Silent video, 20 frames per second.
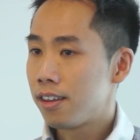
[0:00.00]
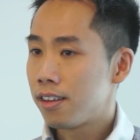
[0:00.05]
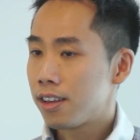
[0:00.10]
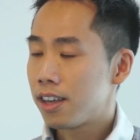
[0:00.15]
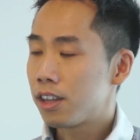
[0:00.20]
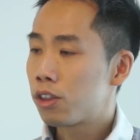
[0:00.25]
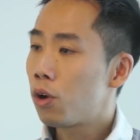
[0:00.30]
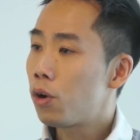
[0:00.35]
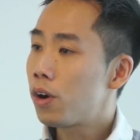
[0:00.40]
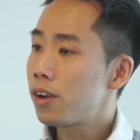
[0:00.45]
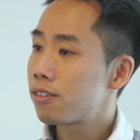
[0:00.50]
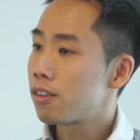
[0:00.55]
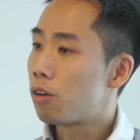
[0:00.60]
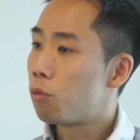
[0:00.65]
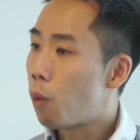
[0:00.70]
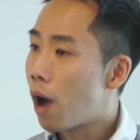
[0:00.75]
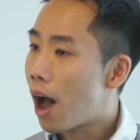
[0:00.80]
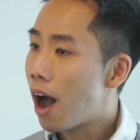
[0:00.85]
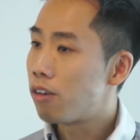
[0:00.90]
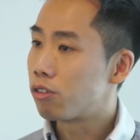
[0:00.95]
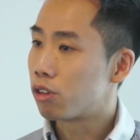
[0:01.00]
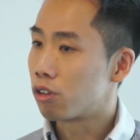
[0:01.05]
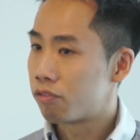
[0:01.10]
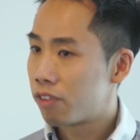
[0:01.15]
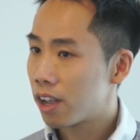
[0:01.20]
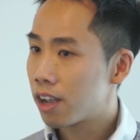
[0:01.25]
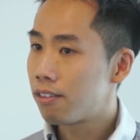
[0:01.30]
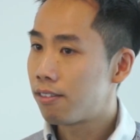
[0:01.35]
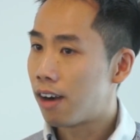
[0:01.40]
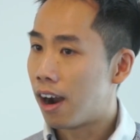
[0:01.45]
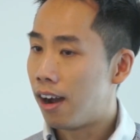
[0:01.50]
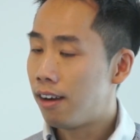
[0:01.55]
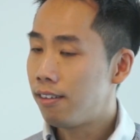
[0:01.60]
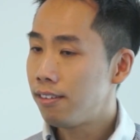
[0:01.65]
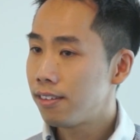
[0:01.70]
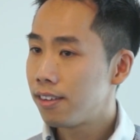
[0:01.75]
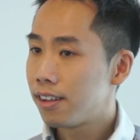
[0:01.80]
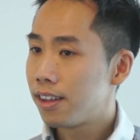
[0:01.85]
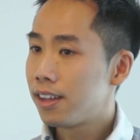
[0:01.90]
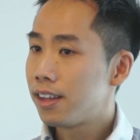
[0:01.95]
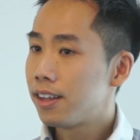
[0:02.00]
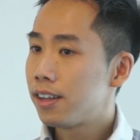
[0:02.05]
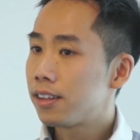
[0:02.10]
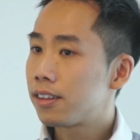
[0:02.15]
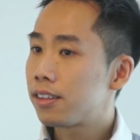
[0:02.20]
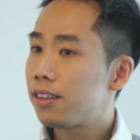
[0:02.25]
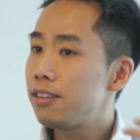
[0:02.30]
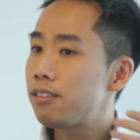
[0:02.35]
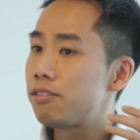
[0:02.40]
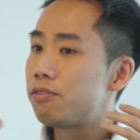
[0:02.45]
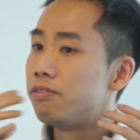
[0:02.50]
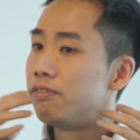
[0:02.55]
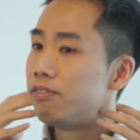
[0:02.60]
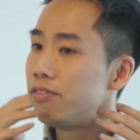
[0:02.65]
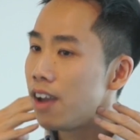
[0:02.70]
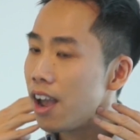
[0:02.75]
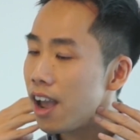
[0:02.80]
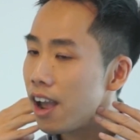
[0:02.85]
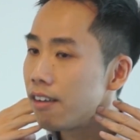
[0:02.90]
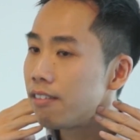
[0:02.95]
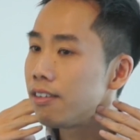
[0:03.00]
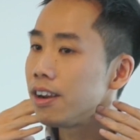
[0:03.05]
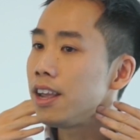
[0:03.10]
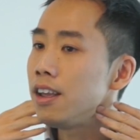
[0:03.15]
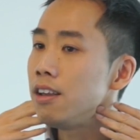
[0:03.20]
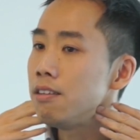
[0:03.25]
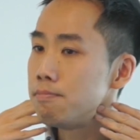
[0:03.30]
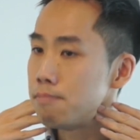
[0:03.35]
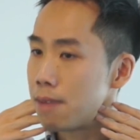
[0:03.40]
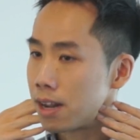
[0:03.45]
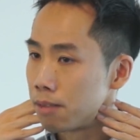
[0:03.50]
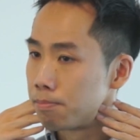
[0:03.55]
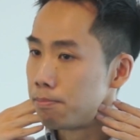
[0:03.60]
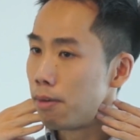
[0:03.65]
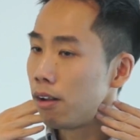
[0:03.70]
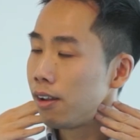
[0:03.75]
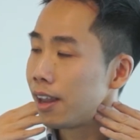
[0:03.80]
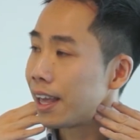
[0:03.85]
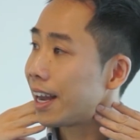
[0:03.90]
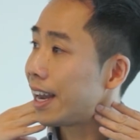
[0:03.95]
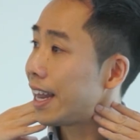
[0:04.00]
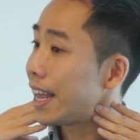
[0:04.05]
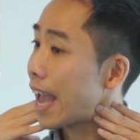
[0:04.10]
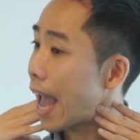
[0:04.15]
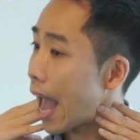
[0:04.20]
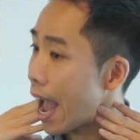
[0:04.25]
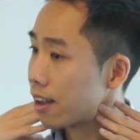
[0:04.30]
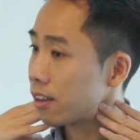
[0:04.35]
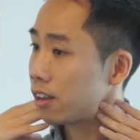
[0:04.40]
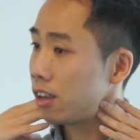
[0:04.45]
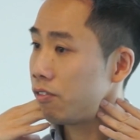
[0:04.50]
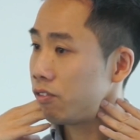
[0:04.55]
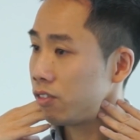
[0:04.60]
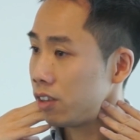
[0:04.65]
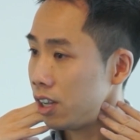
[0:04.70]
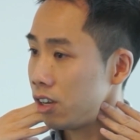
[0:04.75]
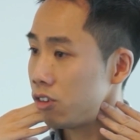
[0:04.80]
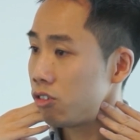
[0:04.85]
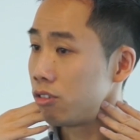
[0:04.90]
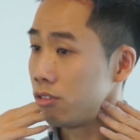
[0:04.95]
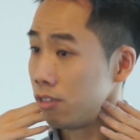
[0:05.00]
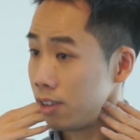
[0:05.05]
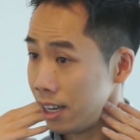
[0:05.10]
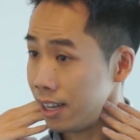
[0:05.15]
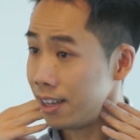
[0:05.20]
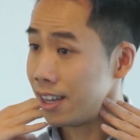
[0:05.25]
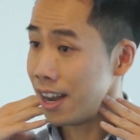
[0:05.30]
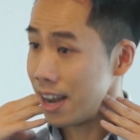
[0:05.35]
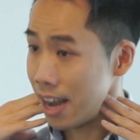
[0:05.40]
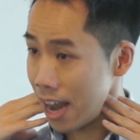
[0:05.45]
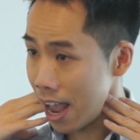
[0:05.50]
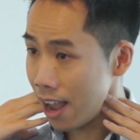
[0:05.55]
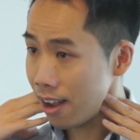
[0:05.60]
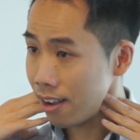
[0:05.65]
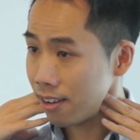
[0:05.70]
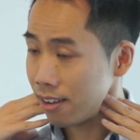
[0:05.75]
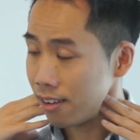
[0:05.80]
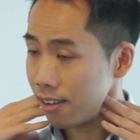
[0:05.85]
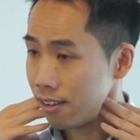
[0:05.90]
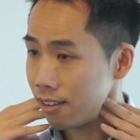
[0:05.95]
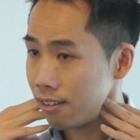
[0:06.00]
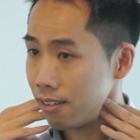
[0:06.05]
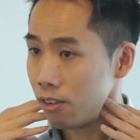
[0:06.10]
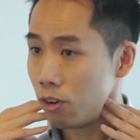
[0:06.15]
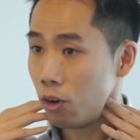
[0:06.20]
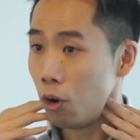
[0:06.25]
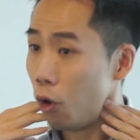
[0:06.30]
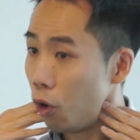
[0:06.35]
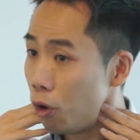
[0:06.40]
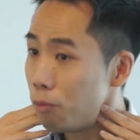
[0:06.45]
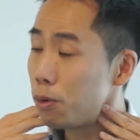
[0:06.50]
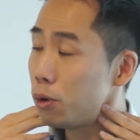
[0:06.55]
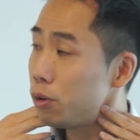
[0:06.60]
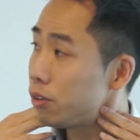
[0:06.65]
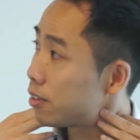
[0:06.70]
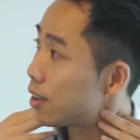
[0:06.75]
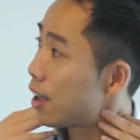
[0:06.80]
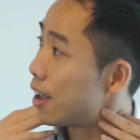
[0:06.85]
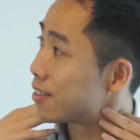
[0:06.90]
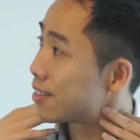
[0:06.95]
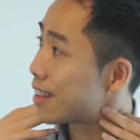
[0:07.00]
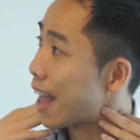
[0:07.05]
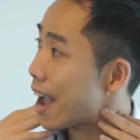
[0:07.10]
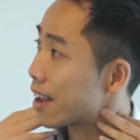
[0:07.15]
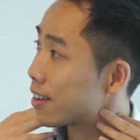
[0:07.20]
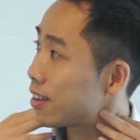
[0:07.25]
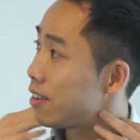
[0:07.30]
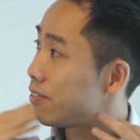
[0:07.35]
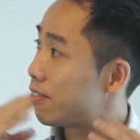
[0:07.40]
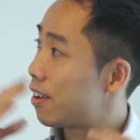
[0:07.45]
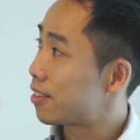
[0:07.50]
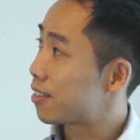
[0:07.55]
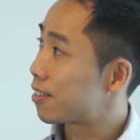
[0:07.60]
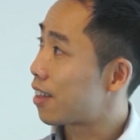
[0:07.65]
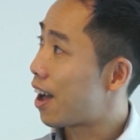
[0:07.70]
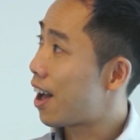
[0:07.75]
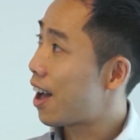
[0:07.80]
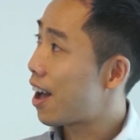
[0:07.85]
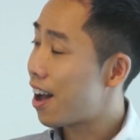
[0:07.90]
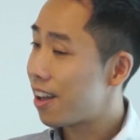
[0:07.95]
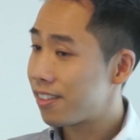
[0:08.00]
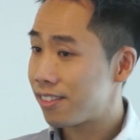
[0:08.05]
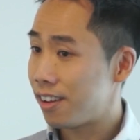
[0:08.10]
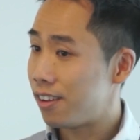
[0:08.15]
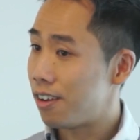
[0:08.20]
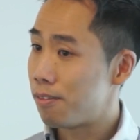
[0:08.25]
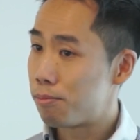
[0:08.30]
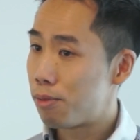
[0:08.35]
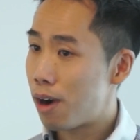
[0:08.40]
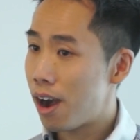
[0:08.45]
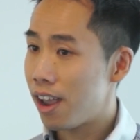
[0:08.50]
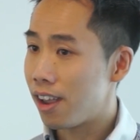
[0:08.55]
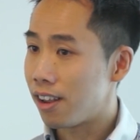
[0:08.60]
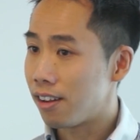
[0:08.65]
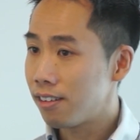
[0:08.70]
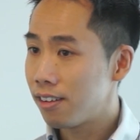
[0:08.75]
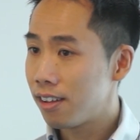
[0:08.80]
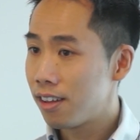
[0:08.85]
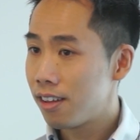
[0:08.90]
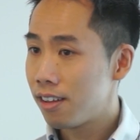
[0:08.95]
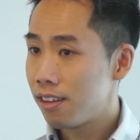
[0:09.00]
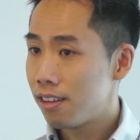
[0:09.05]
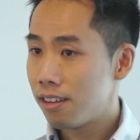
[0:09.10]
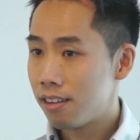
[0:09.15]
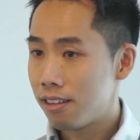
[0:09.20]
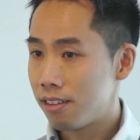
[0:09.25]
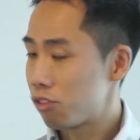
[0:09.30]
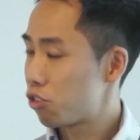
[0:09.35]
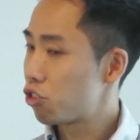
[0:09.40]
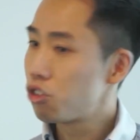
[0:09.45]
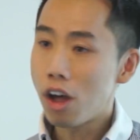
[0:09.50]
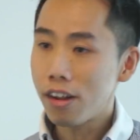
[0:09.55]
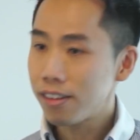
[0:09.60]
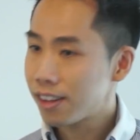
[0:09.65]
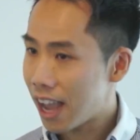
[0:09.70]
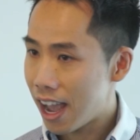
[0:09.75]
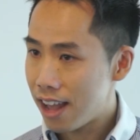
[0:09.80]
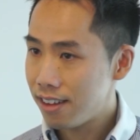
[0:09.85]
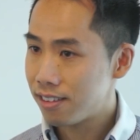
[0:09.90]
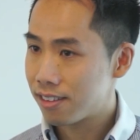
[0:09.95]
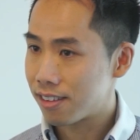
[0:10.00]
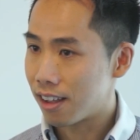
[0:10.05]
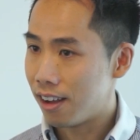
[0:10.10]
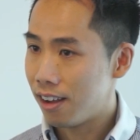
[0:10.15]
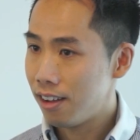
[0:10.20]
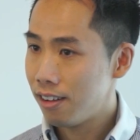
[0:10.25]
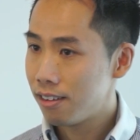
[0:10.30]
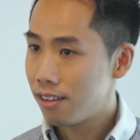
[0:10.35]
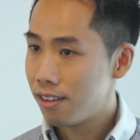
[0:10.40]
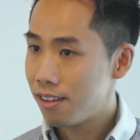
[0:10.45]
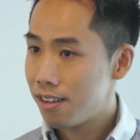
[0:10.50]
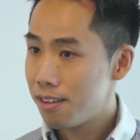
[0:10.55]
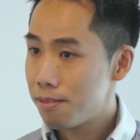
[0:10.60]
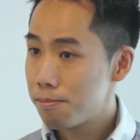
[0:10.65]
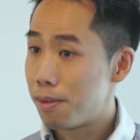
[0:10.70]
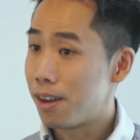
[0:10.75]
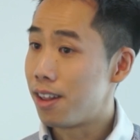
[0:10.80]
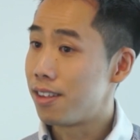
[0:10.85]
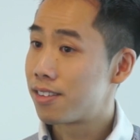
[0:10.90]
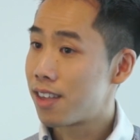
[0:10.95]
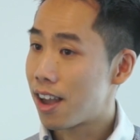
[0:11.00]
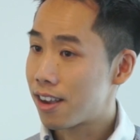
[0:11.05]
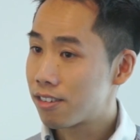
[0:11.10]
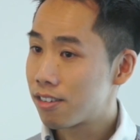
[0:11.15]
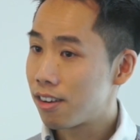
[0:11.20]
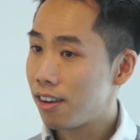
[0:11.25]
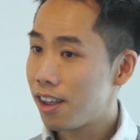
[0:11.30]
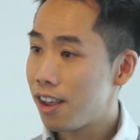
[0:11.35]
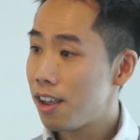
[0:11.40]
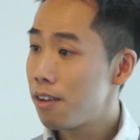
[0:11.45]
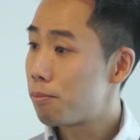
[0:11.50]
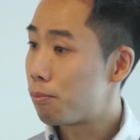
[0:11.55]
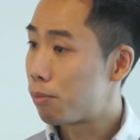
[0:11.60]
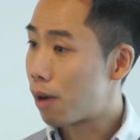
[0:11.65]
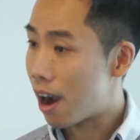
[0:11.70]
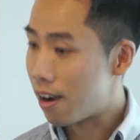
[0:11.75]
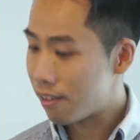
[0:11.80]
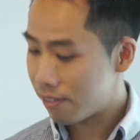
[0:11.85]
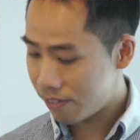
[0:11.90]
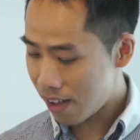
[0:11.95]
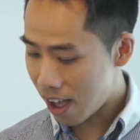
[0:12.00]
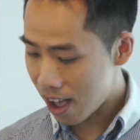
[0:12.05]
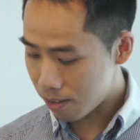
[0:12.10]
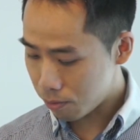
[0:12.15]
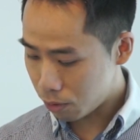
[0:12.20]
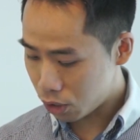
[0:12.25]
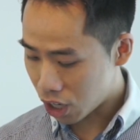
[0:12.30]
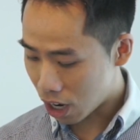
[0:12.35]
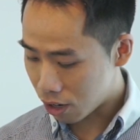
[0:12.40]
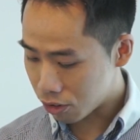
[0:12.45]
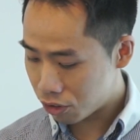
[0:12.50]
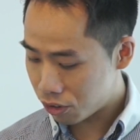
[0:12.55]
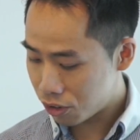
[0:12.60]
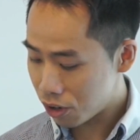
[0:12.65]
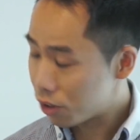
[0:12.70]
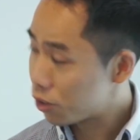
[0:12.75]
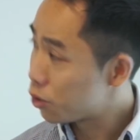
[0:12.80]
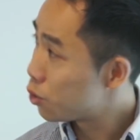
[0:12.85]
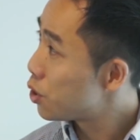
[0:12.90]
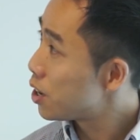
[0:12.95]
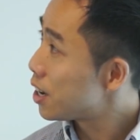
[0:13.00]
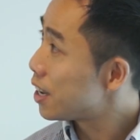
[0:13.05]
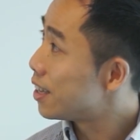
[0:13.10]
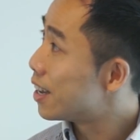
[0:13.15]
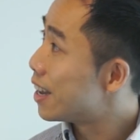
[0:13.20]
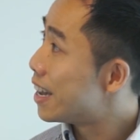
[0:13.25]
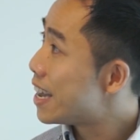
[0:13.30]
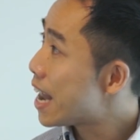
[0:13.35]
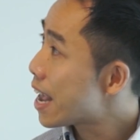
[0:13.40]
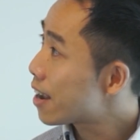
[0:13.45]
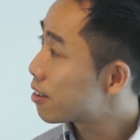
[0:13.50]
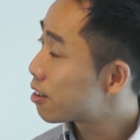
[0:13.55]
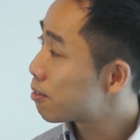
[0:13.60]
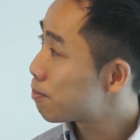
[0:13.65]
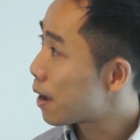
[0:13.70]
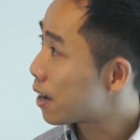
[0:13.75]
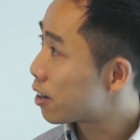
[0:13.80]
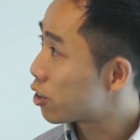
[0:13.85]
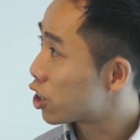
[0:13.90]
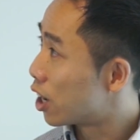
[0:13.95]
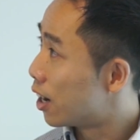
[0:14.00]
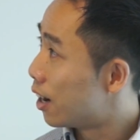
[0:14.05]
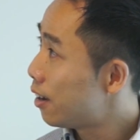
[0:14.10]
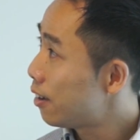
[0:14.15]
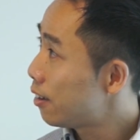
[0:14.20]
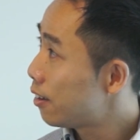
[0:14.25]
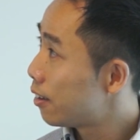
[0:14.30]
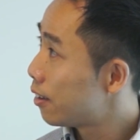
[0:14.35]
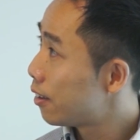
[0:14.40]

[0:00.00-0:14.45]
It took us a while to figure out this very metabolically active tissue in the neck, almost as active as the heart and the brain, it's not cancer, but it's actually brown fat, which I'll show you in the next picture.